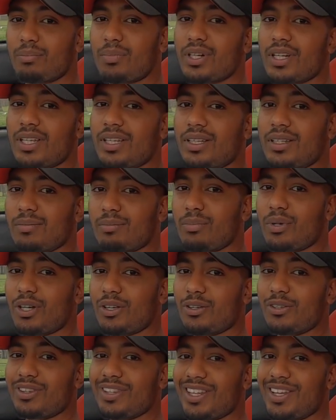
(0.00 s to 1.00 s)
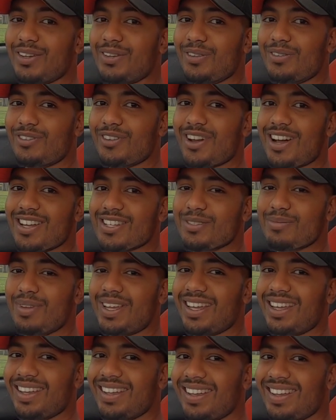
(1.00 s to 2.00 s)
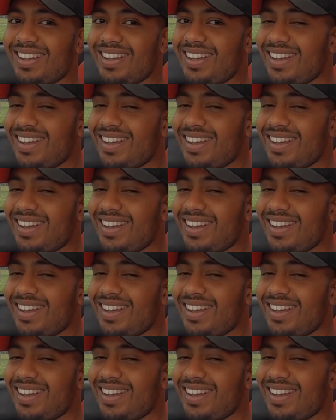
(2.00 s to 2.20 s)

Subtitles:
Pretty good deal if you ask me.